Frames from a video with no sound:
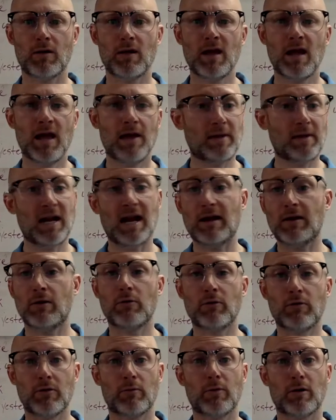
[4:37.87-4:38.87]
I mean, I
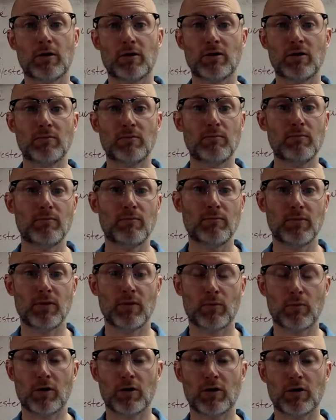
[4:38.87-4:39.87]
know there were a
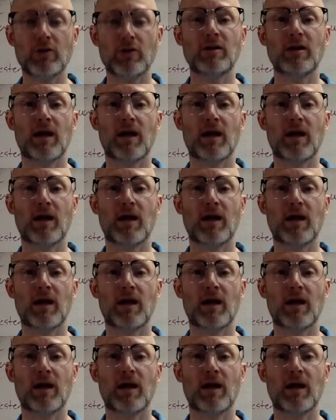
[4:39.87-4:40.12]
good